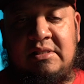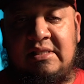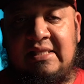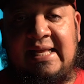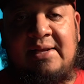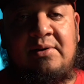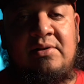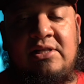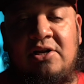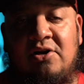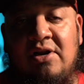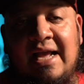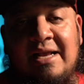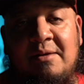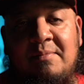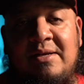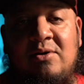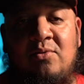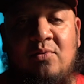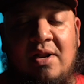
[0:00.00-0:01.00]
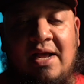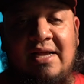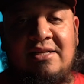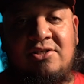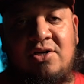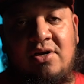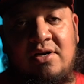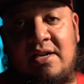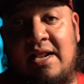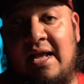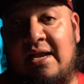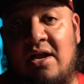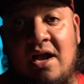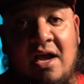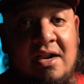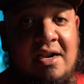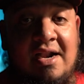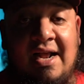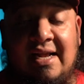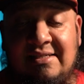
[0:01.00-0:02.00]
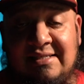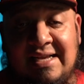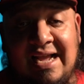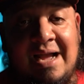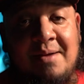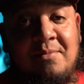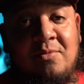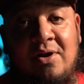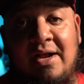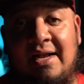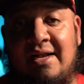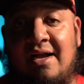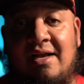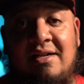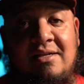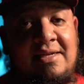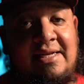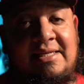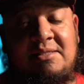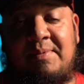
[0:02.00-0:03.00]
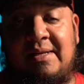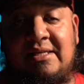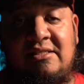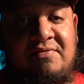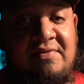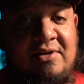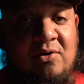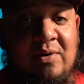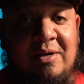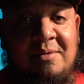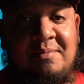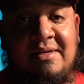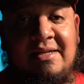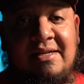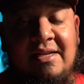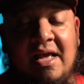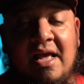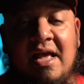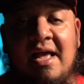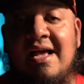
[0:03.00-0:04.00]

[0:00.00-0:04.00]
they're like me when I started. I got a nice camera, I got expensive equipment.